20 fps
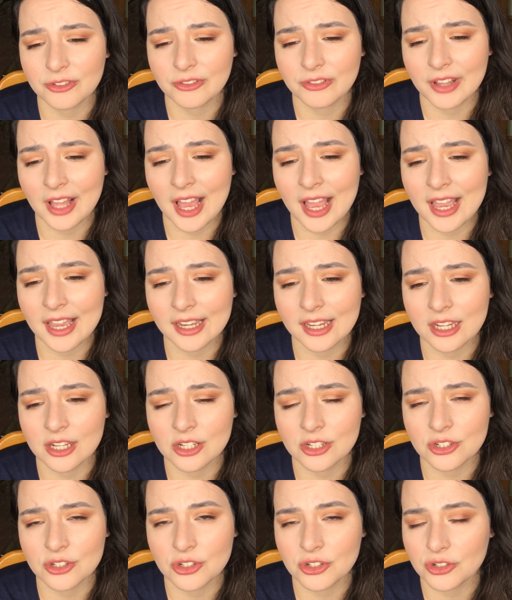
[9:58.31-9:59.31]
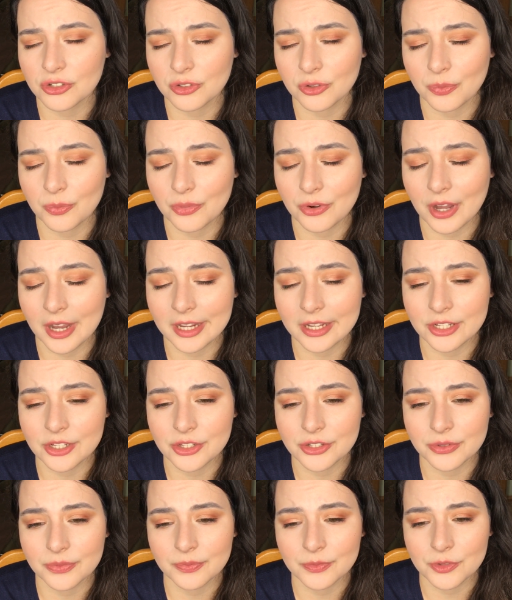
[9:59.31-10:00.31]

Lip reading: flag and the Pride